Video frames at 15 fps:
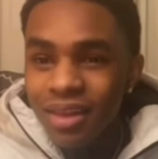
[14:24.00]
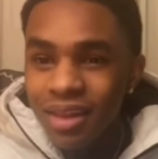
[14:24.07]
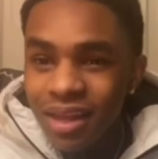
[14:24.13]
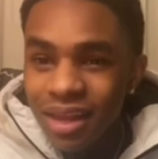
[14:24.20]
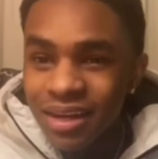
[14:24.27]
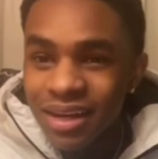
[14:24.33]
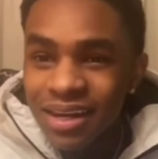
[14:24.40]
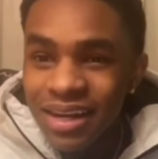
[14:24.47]

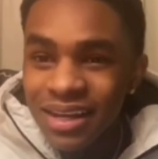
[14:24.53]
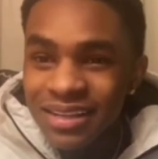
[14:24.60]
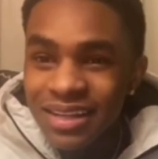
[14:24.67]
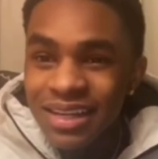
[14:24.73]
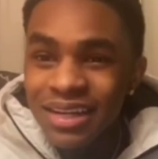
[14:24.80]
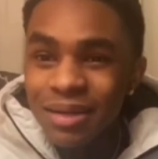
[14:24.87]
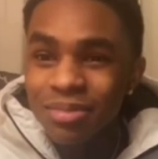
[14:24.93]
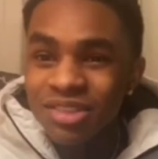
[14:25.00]
The niggas
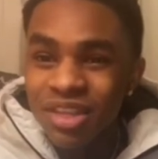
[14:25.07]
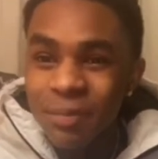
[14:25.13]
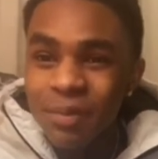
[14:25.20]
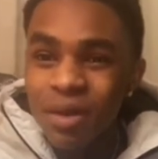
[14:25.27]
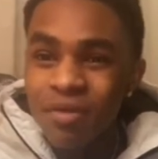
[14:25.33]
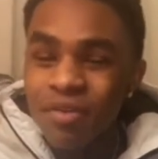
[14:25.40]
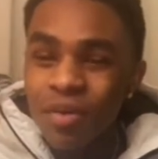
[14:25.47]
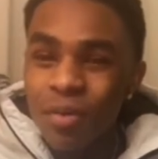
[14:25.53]
end up jumping
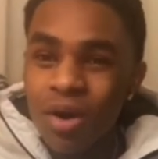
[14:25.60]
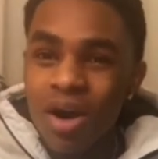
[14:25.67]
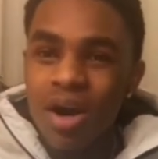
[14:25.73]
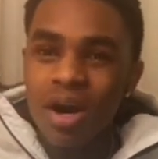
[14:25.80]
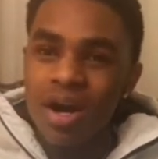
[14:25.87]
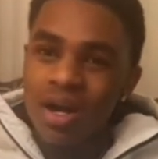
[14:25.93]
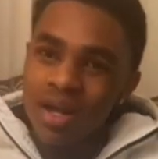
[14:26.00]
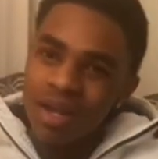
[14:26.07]
over the
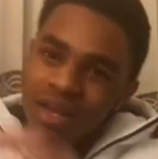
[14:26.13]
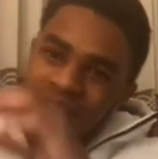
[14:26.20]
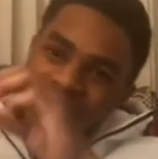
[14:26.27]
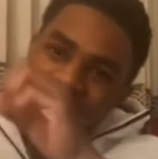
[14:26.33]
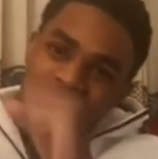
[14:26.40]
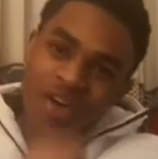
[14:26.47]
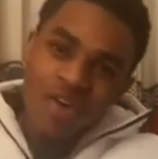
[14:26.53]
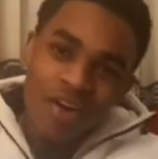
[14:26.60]
wall,
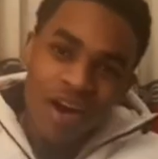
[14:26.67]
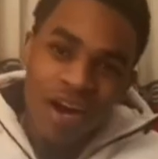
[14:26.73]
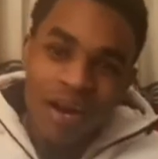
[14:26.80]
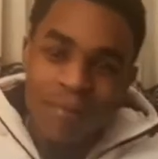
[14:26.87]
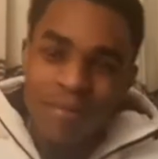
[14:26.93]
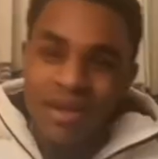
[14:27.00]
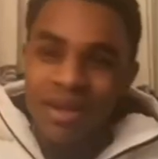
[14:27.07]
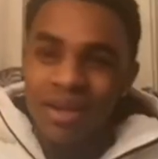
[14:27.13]
grab
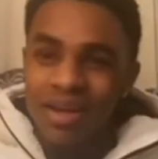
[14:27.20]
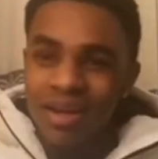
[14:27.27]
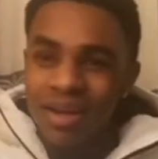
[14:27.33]
me.